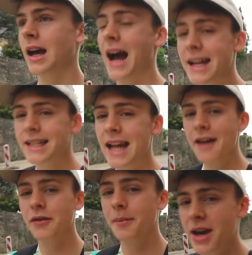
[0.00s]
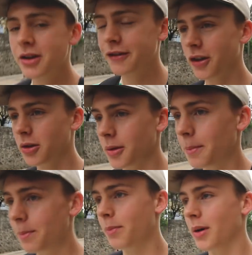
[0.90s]
I didn't have a microphone,
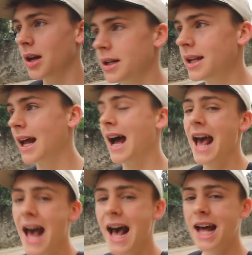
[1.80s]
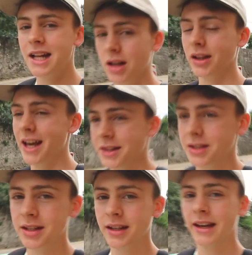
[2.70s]
but I had a
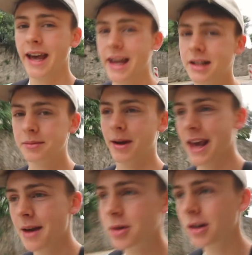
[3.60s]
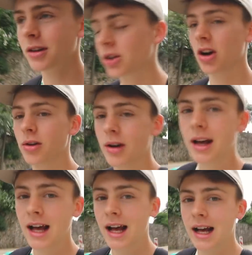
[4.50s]
lens and my camera, so
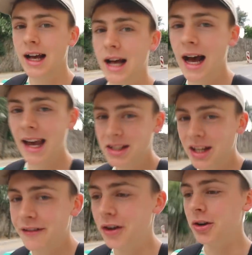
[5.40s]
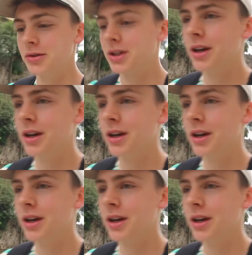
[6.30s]
I could take photos.